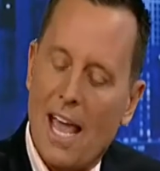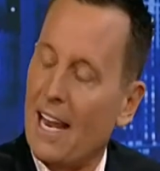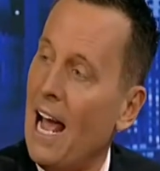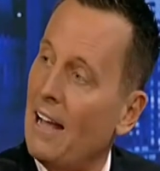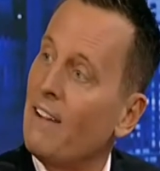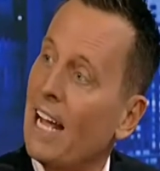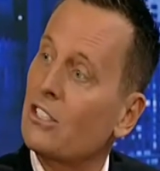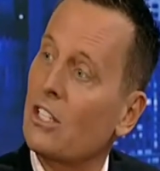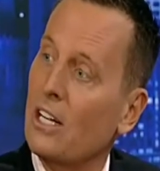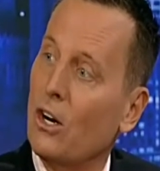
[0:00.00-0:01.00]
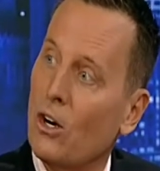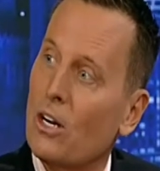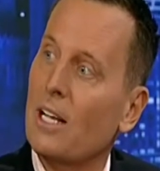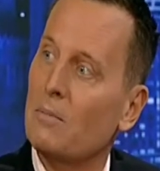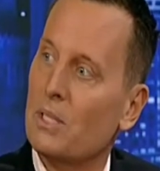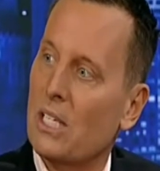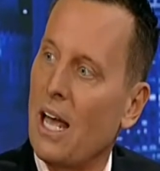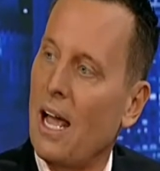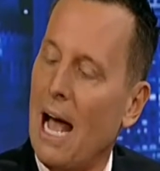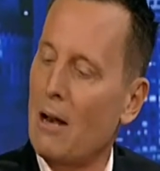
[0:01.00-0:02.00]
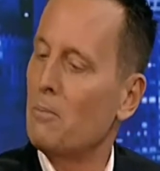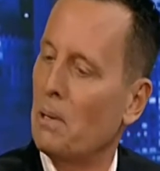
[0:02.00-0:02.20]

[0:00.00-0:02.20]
And I've actually heard him say, "I